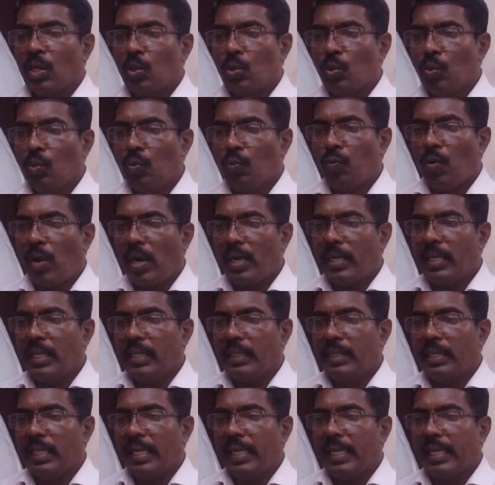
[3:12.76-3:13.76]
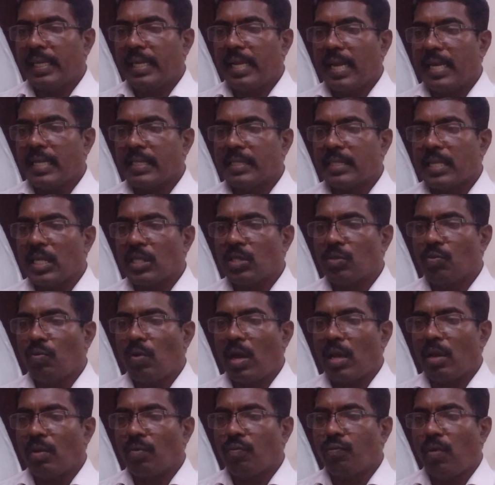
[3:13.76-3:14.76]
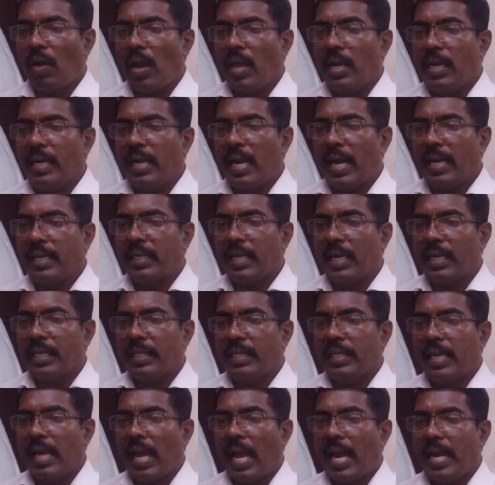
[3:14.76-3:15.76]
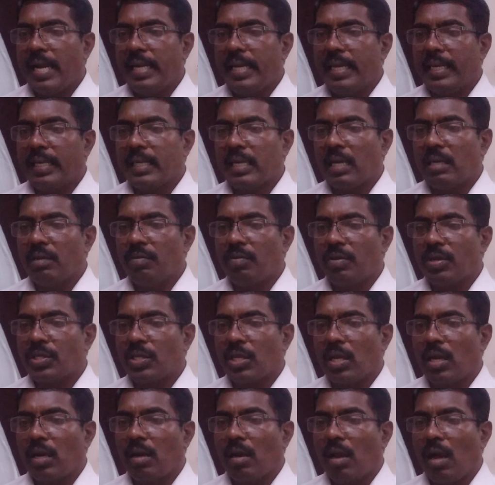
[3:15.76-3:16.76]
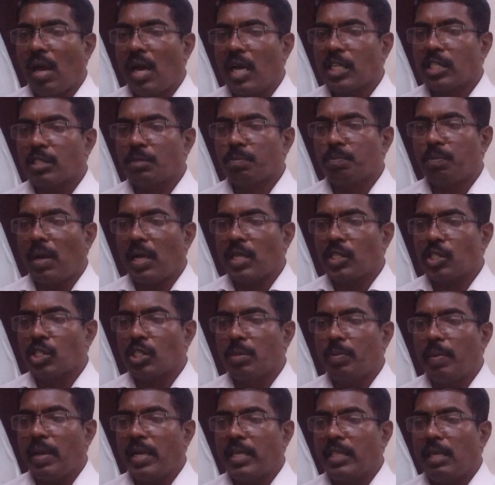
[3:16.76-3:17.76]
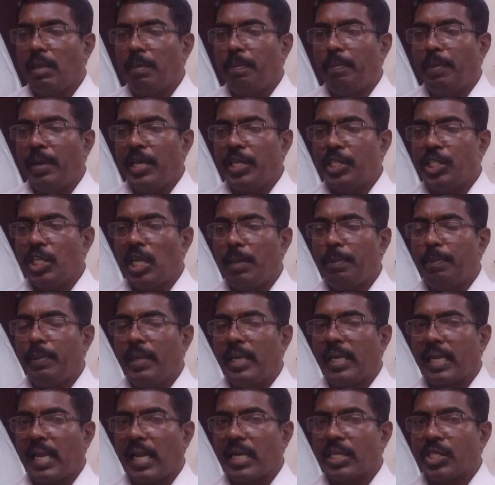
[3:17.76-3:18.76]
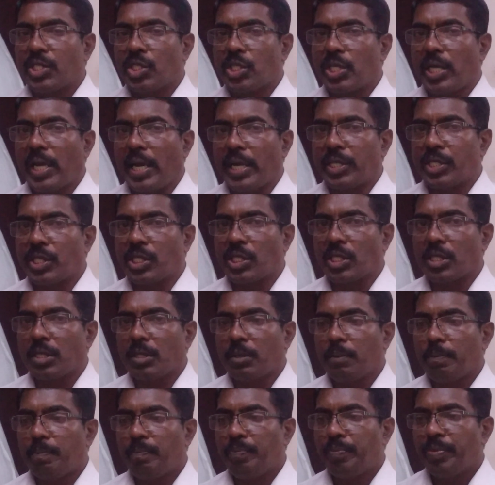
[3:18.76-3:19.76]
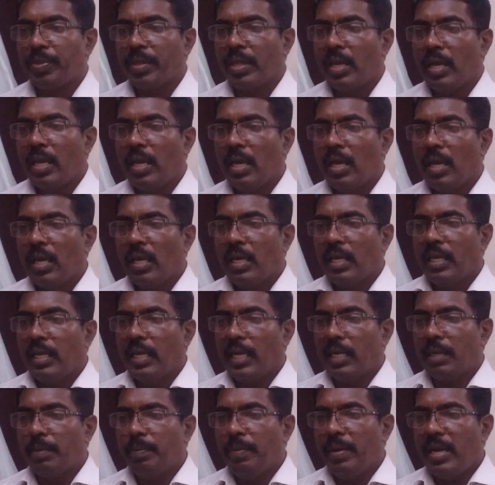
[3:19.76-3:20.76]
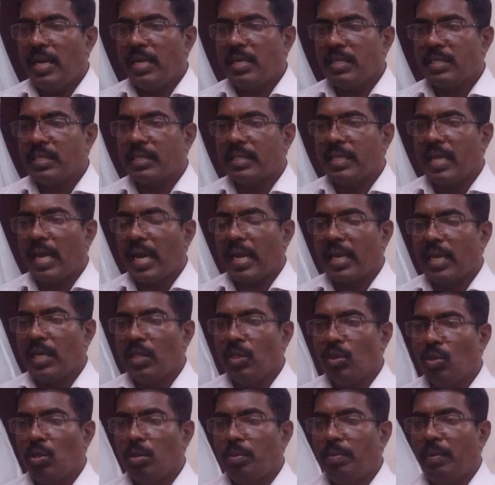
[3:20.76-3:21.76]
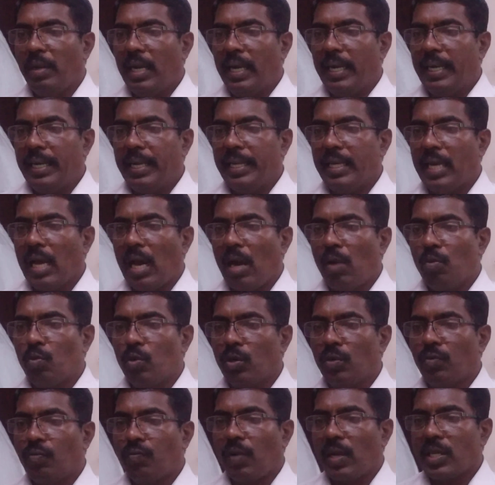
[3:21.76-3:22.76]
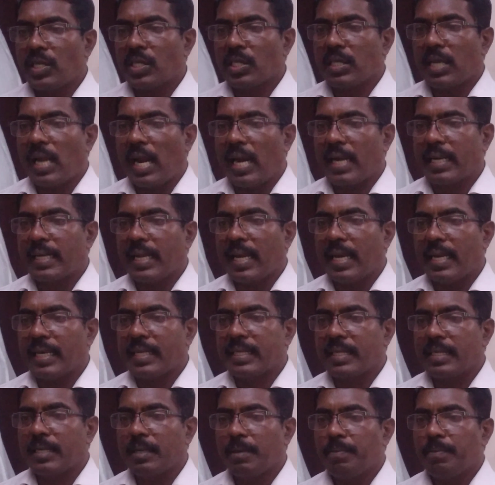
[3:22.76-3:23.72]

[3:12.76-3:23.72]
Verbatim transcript: 243 cases were filed under the anti-conversion laws passed by the BJP-run states. It means the Hindu militia would first attack